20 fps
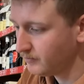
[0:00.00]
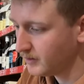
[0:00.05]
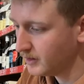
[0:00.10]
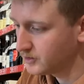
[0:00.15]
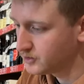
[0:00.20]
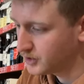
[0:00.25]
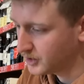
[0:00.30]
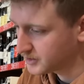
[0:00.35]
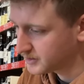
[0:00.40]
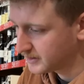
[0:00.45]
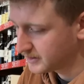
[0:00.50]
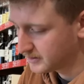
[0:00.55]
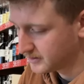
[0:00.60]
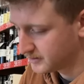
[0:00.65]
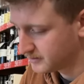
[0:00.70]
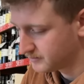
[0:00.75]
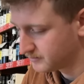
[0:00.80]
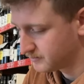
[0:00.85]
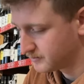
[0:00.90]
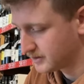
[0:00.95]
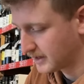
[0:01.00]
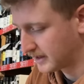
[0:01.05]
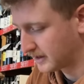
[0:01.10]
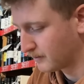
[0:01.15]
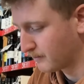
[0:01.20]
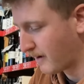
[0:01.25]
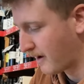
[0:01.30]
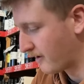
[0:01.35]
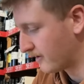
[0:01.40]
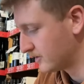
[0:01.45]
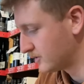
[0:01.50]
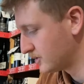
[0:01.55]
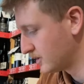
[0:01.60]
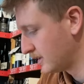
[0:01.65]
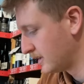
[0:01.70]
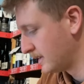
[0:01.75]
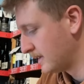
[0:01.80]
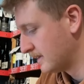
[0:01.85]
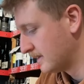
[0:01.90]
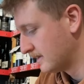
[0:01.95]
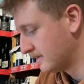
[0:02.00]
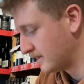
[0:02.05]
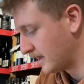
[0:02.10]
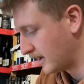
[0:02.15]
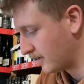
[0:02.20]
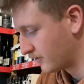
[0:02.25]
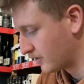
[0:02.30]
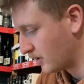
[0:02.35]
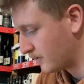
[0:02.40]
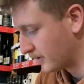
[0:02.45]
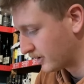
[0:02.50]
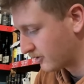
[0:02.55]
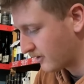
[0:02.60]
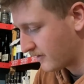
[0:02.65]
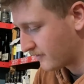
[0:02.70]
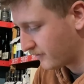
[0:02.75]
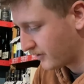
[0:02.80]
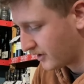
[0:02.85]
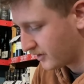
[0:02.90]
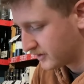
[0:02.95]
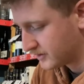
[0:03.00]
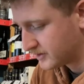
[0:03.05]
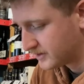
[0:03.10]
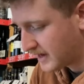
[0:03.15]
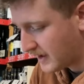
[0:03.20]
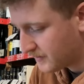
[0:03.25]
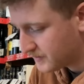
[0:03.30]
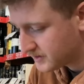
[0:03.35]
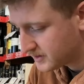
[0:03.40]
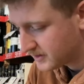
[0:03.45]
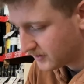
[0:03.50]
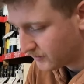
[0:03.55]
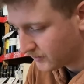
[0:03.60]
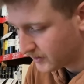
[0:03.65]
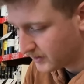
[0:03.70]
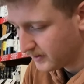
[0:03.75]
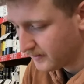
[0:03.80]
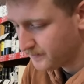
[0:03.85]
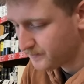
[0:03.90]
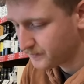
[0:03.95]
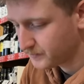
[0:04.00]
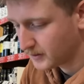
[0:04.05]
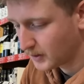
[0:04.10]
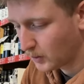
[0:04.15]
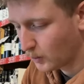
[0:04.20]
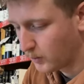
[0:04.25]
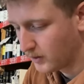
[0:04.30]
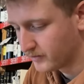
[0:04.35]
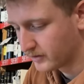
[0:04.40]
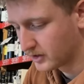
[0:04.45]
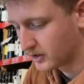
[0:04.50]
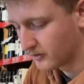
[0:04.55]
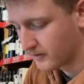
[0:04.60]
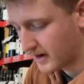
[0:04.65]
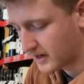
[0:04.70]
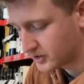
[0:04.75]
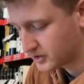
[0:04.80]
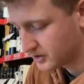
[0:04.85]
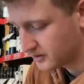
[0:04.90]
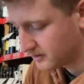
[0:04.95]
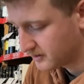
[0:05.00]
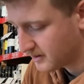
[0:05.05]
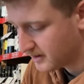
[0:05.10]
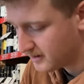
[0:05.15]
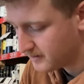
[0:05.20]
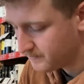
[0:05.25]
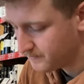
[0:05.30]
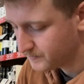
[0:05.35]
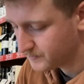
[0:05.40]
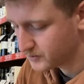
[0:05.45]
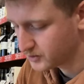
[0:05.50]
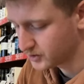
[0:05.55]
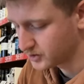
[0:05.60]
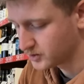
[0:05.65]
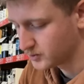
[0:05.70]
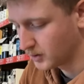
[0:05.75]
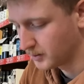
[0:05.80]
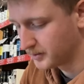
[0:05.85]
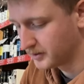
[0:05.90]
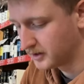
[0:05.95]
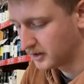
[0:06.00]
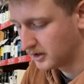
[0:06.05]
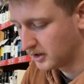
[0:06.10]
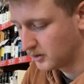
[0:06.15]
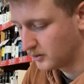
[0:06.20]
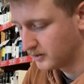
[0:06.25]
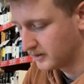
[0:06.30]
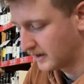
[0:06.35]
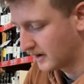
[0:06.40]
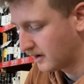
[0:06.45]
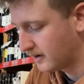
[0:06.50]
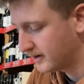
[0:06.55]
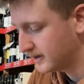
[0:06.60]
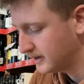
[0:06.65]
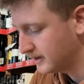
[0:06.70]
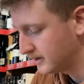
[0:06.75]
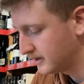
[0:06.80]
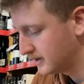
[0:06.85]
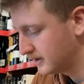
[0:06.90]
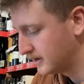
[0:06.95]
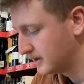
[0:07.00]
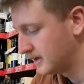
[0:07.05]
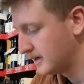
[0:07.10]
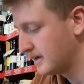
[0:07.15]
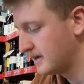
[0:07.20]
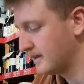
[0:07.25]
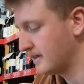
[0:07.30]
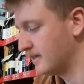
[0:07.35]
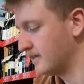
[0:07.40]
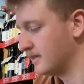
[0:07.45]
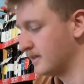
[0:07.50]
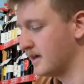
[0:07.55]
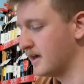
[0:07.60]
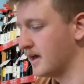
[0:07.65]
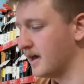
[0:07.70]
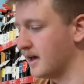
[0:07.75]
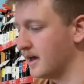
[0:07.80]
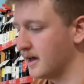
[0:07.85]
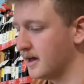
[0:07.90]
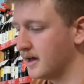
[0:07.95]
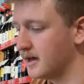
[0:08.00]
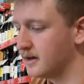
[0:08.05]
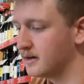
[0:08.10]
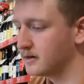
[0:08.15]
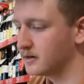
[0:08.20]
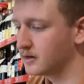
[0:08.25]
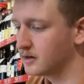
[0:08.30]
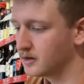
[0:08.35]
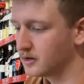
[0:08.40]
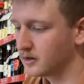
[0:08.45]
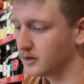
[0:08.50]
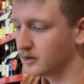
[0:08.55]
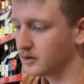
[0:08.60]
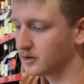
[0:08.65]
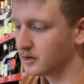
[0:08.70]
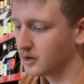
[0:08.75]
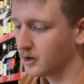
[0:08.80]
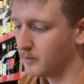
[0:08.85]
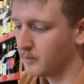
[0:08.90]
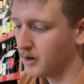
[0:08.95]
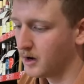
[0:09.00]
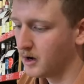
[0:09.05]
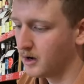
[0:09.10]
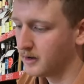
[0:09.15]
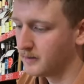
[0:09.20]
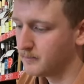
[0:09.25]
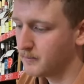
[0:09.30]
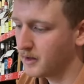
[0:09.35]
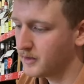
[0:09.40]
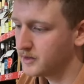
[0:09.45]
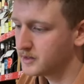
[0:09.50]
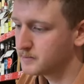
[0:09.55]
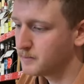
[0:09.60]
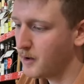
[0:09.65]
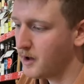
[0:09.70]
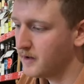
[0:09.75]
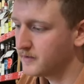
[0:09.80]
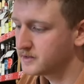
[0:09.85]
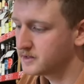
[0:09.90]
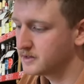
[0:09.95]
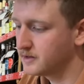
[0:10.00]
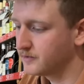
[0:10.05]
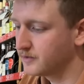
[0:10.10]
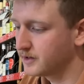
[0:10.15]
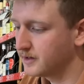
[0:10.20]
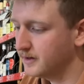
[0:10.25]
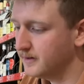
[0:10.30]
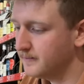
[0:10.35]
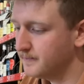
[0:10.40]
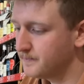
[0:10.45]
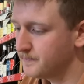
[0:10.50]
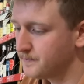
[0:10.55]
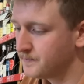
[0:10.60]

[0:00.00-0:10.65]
just need the second marriage. Then I've got my grandfather's death certificate with a correction in there, just swapping the U and the I. And then got my mother's birth certificate,